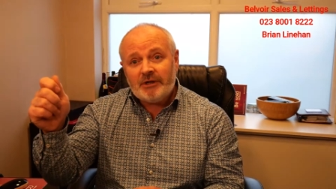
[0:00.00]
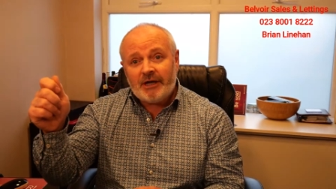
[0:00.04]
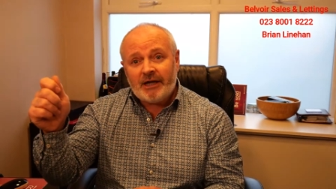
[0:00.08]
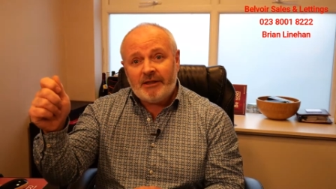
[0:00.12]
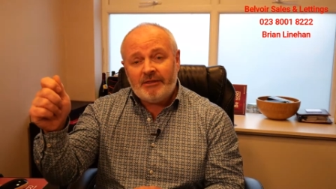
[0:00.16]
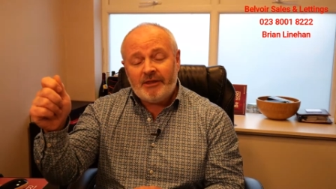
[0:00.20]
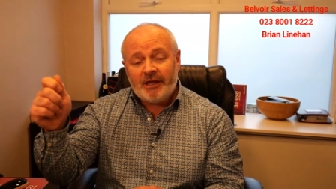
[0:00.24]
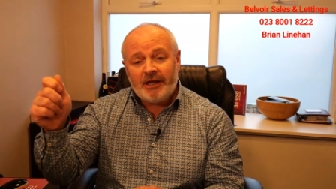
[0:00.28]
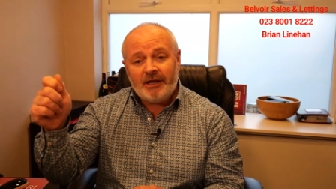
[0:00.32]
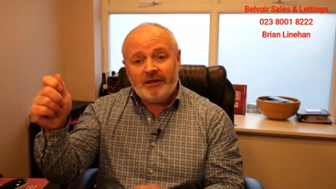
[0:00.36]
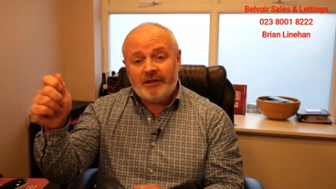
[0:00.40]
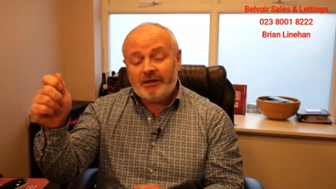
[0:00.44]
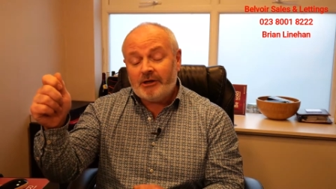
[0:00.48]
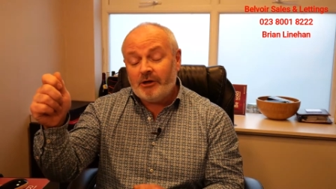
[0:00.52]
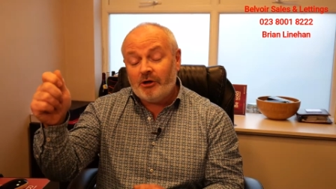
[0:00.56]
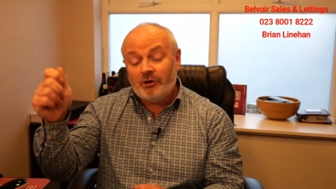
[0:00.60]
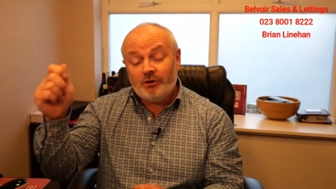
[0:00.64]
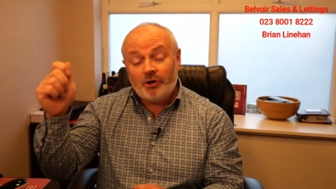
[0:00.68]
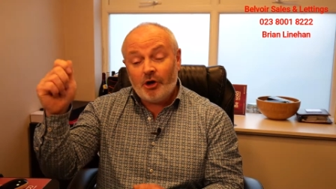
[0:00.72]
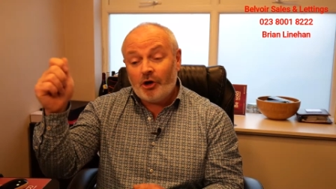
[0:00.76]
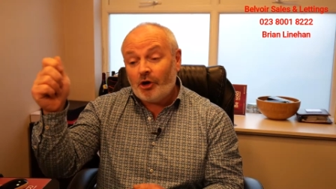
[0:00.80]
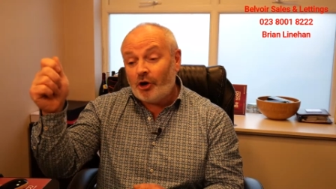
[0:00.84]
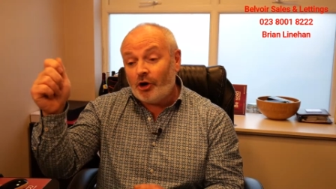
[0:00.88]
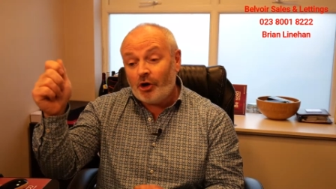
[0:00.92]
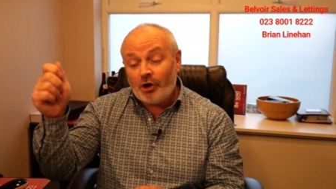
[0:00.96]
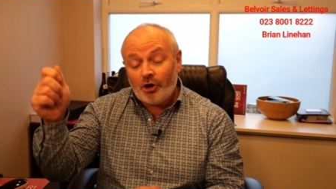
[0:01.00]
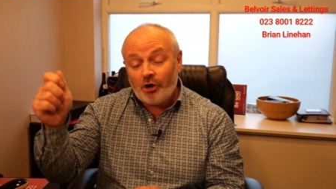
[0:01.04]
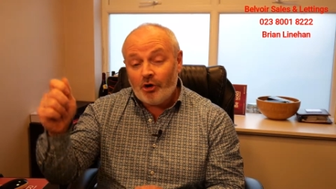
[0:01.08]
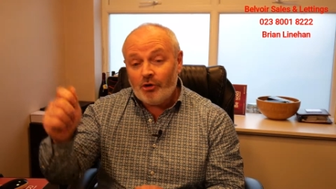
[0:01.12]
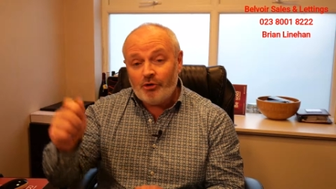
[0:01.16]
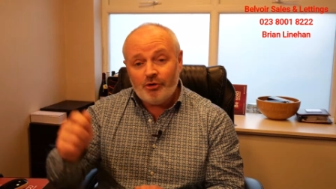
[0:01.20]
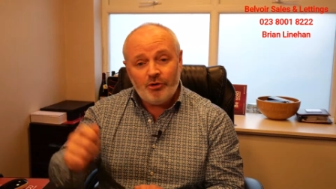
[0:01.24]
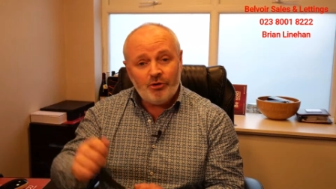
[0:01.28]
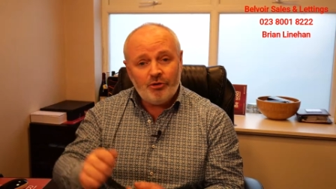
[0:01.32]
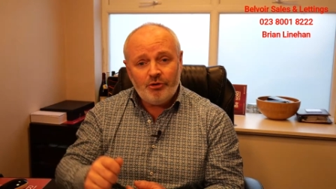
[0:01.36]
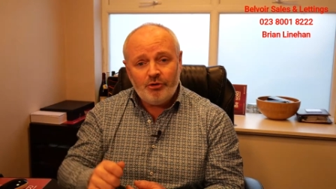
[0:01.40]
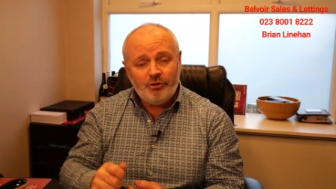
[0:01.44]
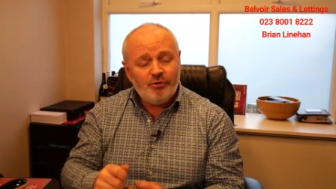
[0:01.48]
and they're going, no,
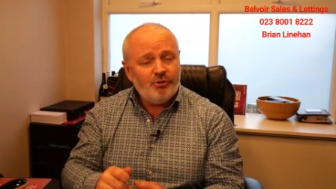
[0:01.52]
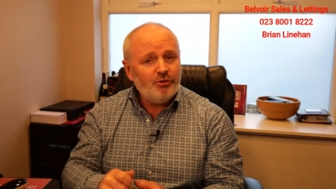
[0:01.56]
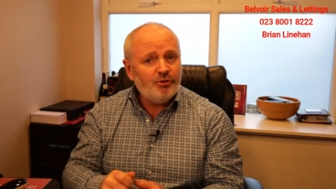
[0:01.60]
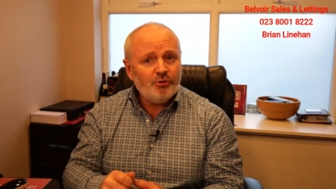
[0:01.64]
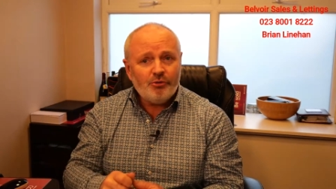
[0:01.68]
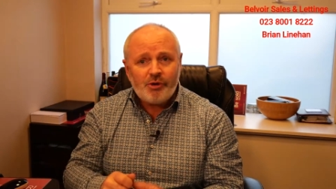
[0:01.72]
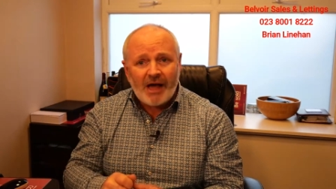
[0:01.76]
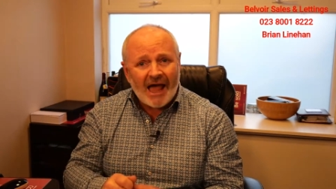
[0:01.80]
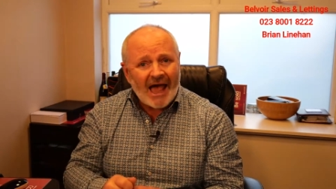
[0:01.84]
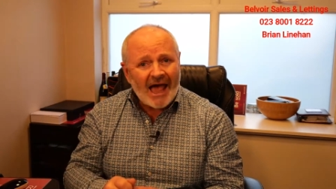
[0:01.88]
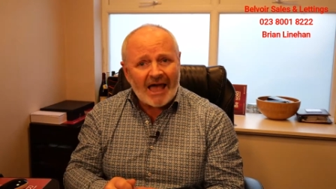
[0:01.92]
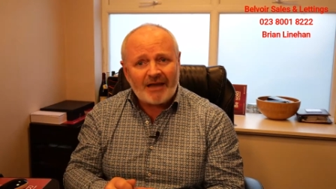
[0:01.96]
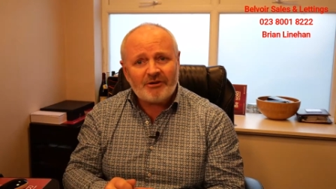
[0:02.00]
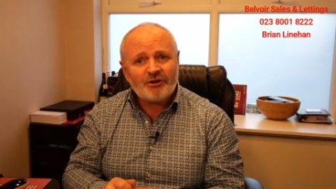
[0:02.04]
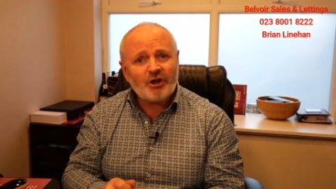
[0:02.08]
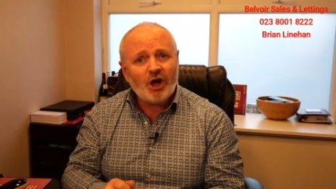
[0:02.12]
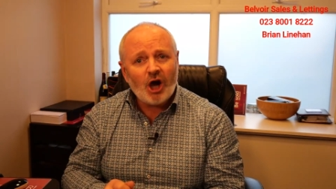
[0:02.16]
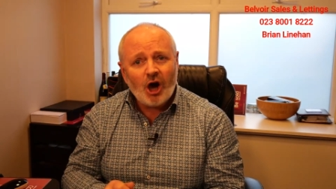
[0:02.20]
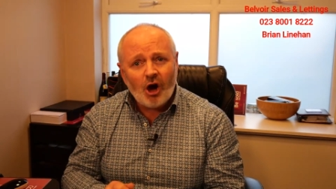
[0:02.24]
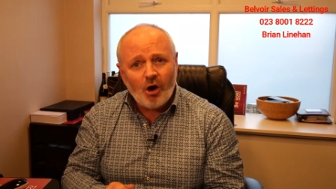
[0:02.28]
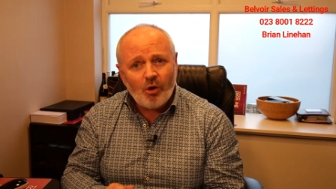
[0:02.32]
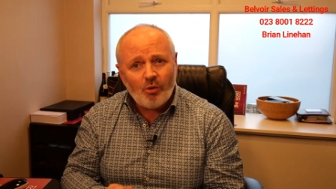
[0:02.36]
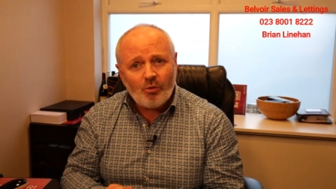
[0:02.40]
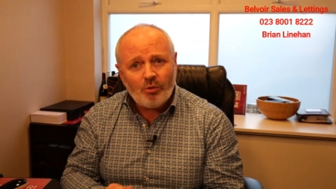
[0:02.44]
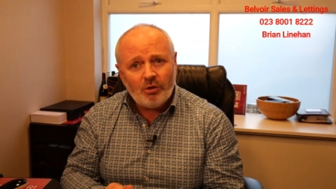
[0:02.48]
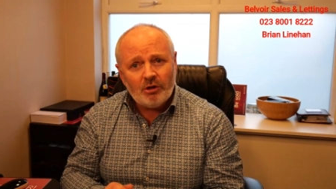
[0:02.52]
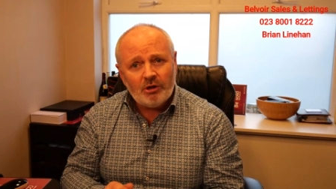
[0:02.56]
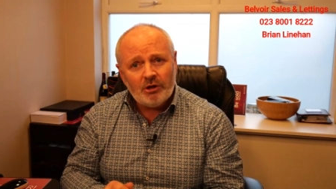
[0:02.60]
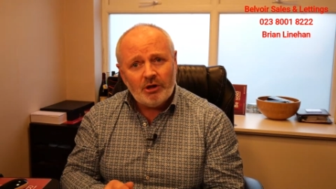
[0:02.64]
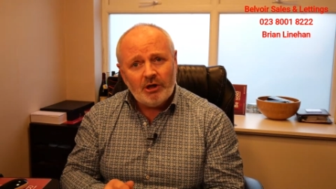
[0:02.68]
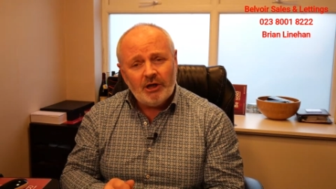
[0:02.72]
you can't go.